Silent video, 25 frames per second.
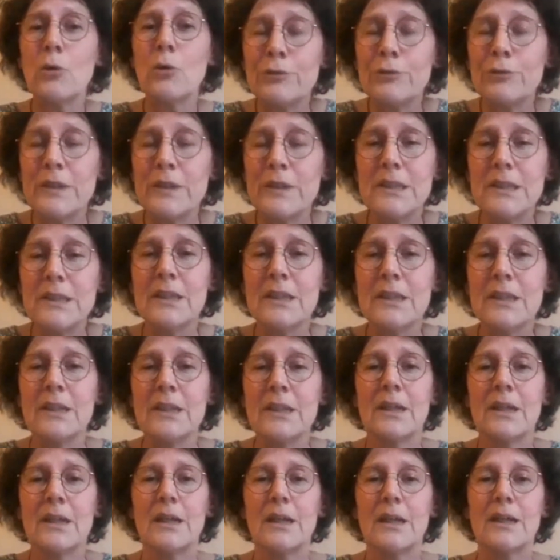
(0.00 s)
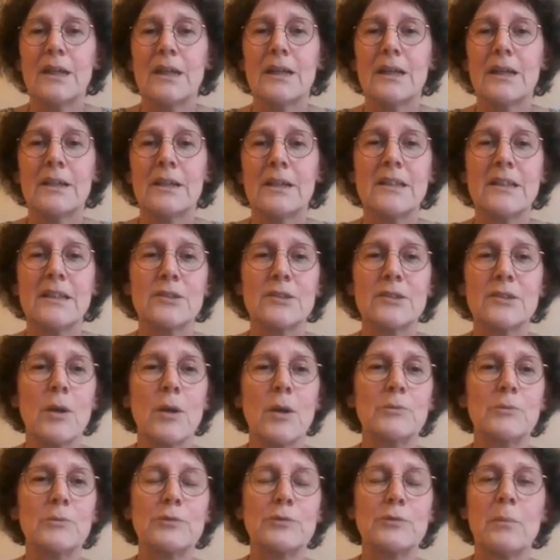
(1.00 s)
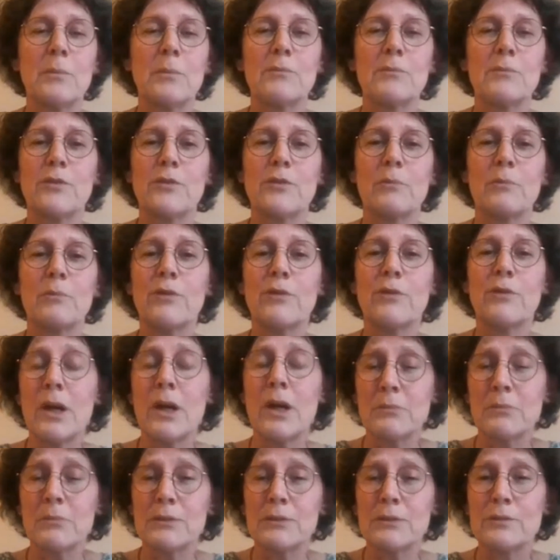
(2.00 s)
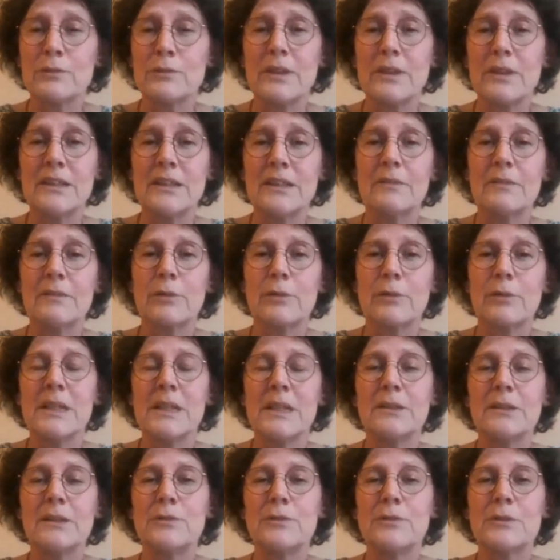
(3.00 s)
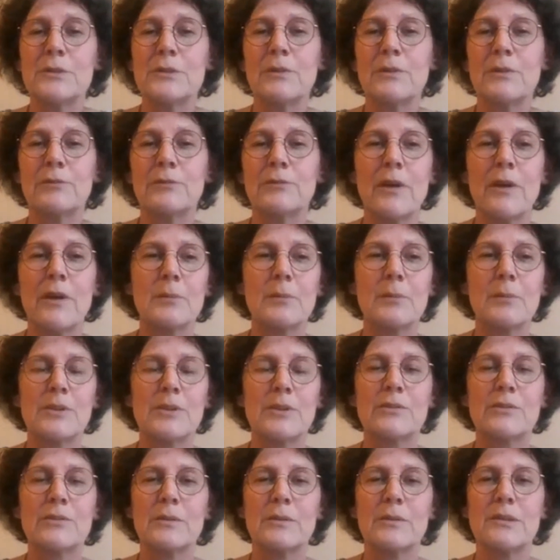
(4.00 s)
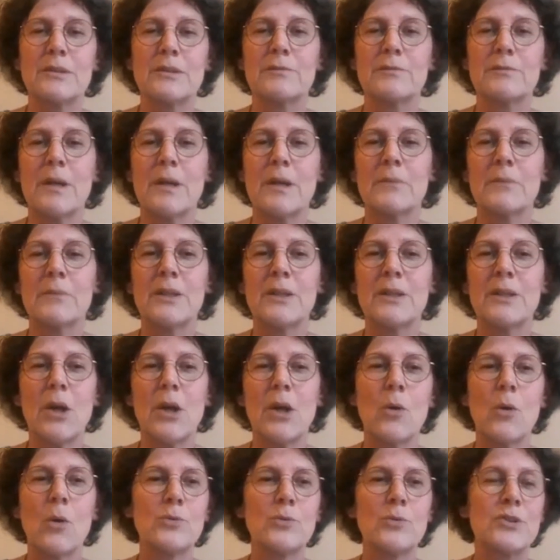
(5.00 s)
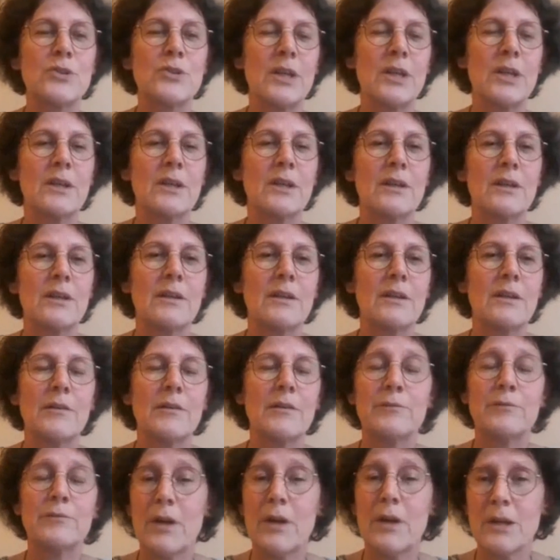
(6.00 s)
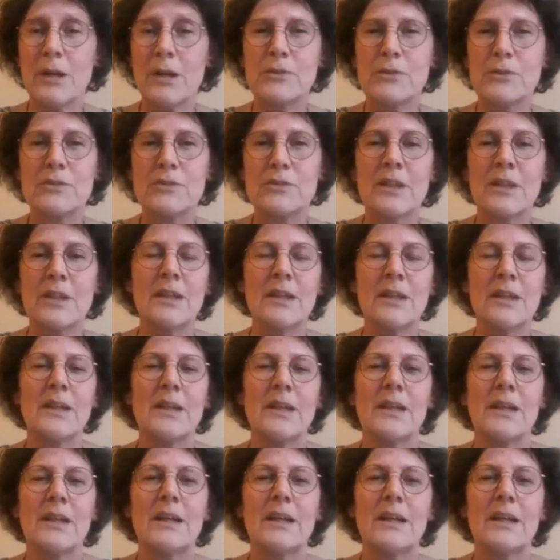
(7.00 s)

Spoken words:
coffee, it comes from farmers, from individual farmers. So it's the family-owned farms.